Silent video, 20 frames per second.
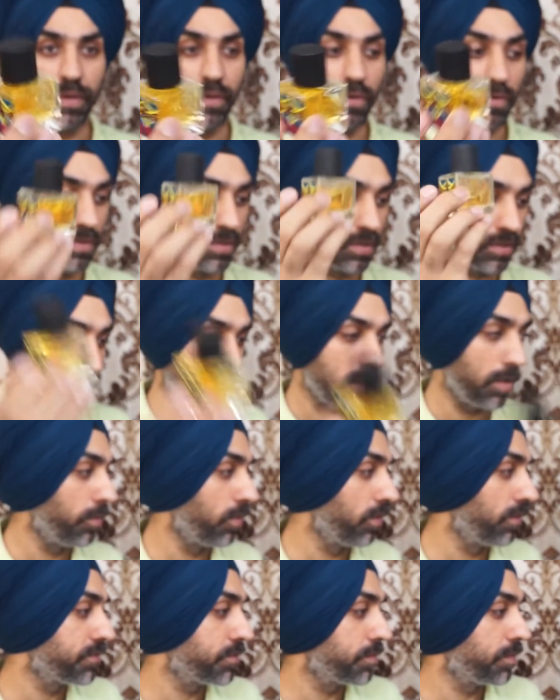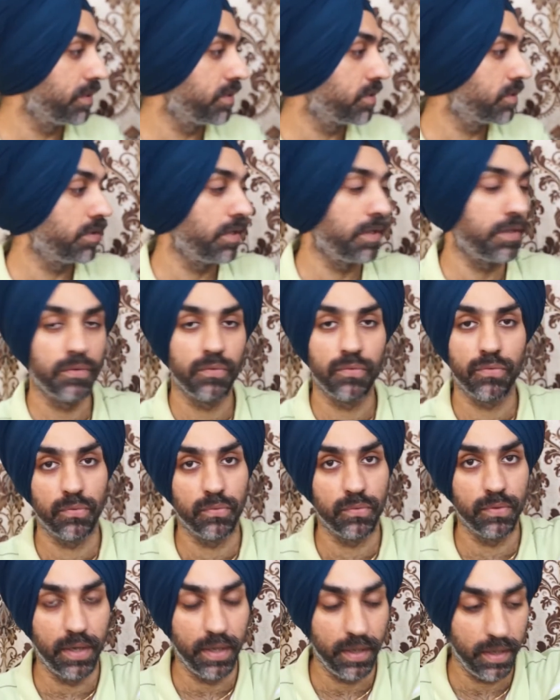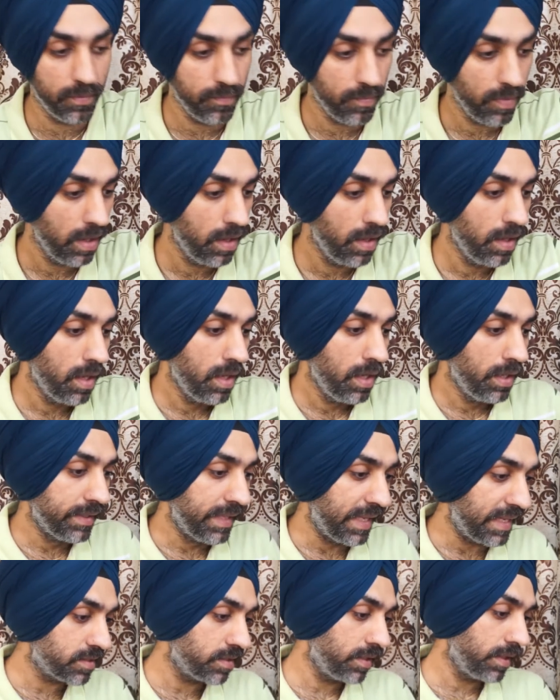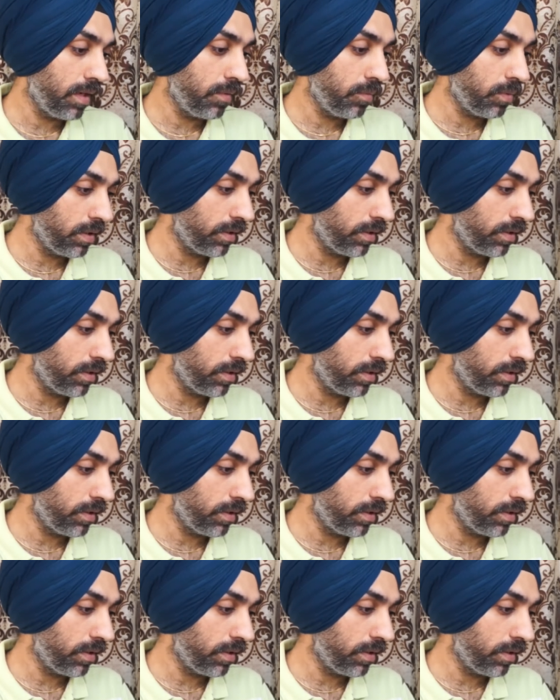good. Just a couple of sprays take you through the day. Next thing I want to